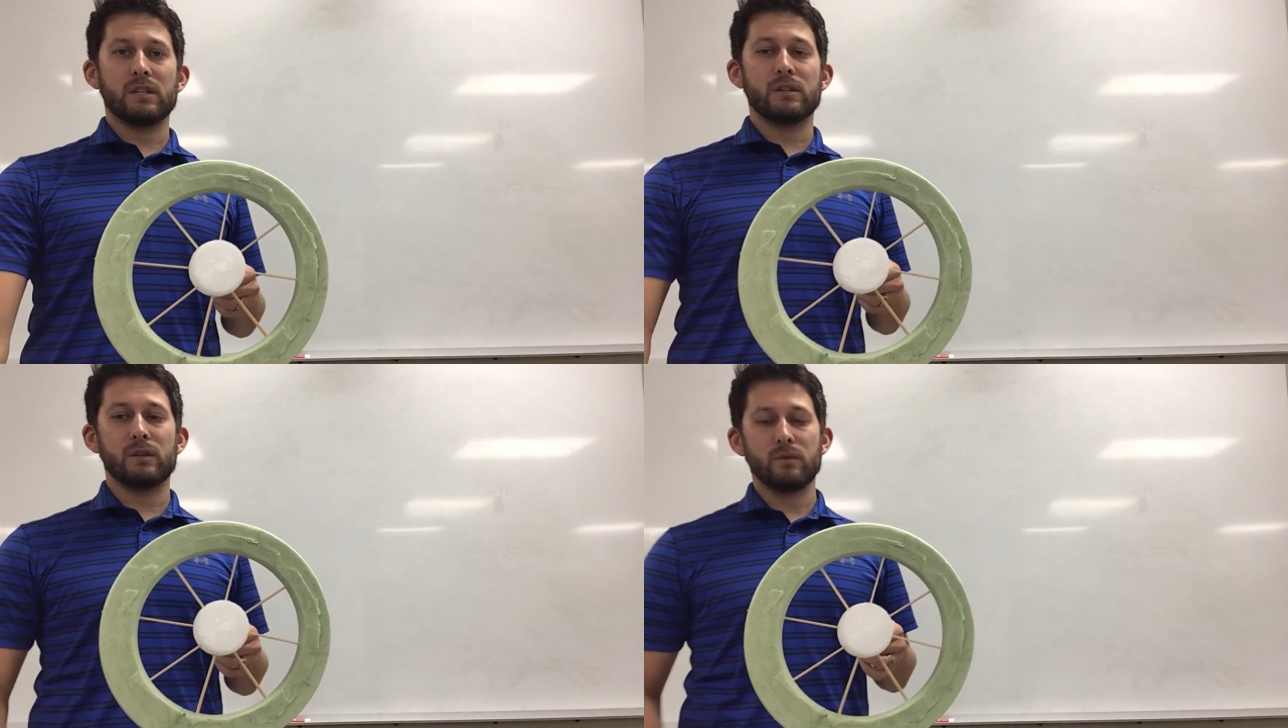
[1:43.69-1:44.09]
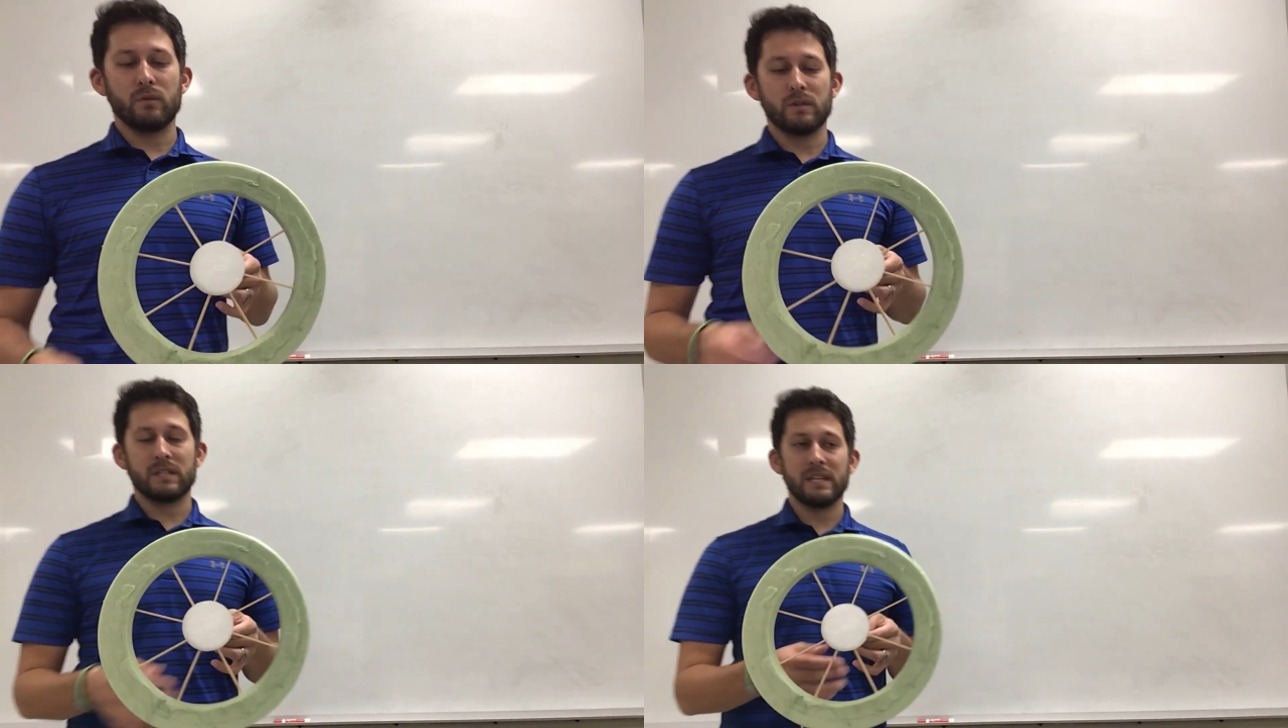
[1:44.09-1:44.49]

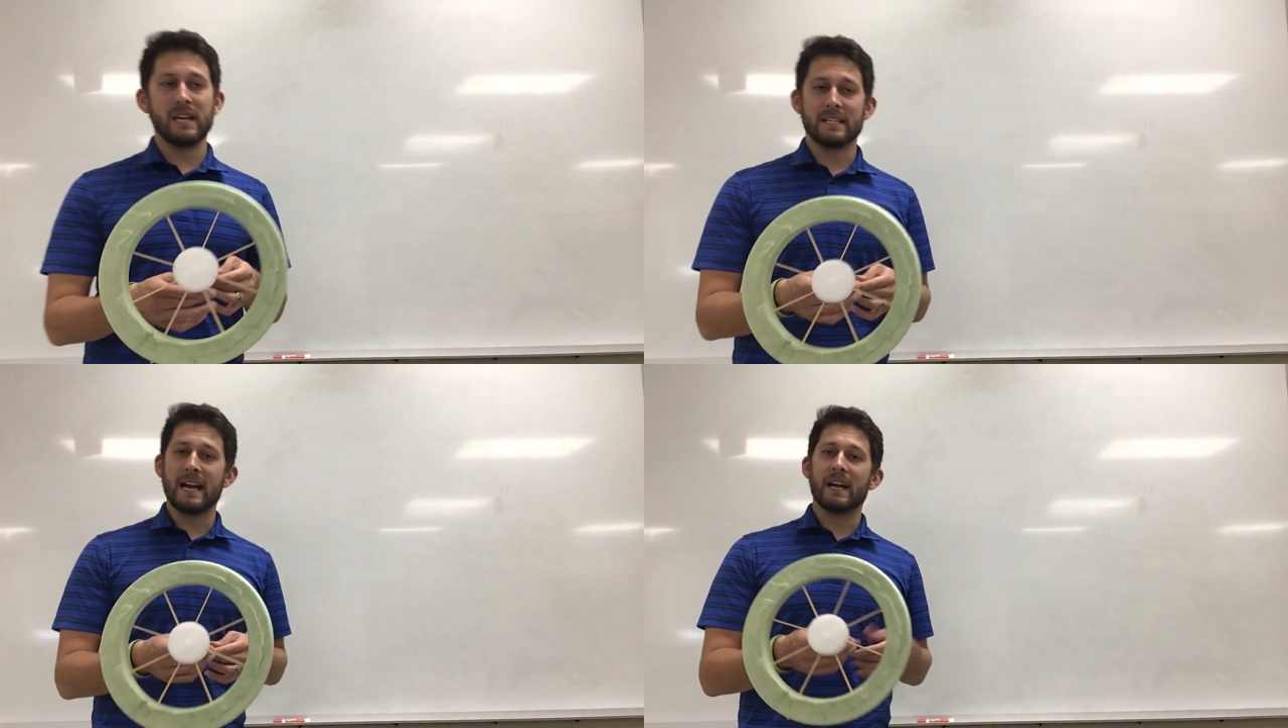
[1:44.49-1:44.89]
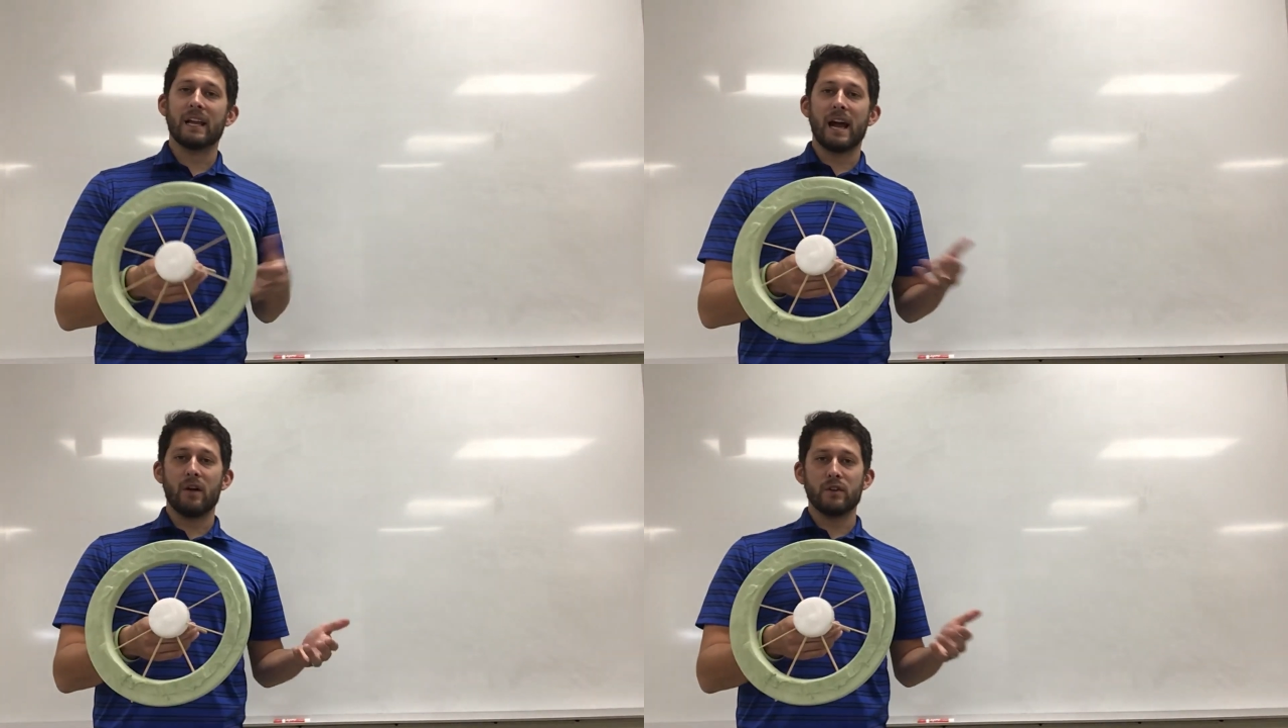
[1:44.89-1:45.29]
to see
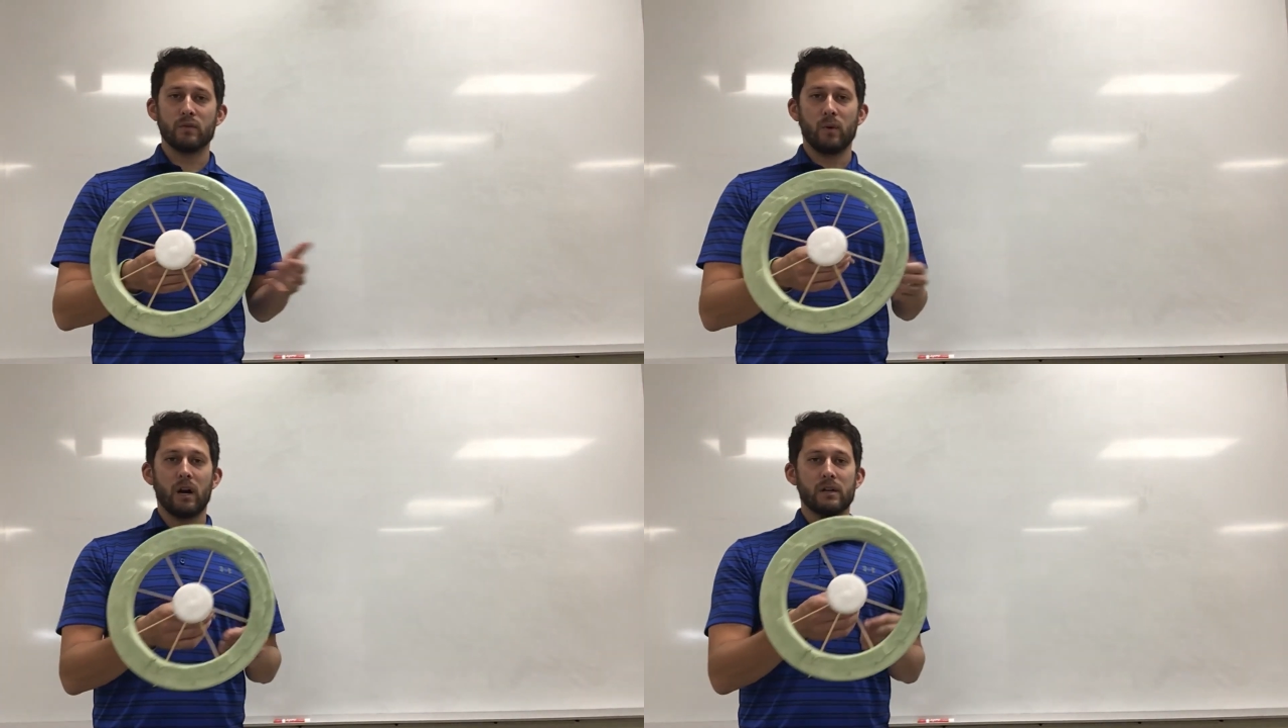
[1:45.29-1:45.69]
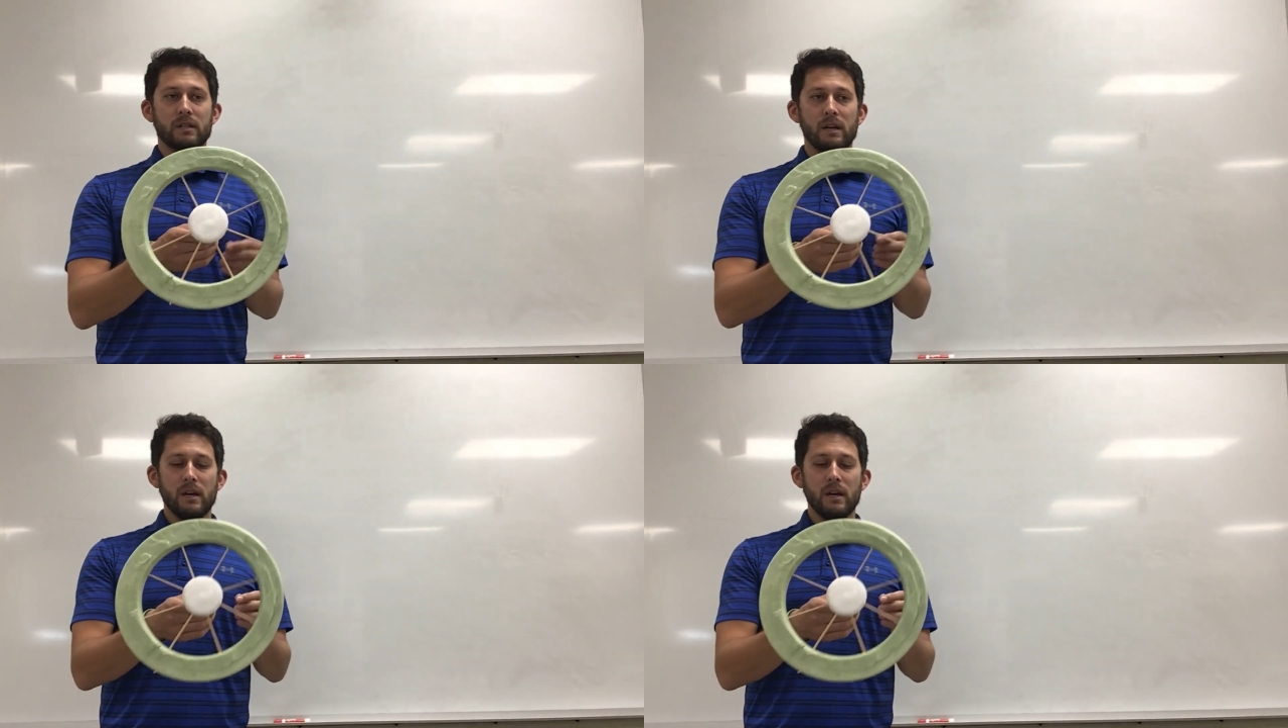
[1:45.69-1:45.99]
exactly how this works.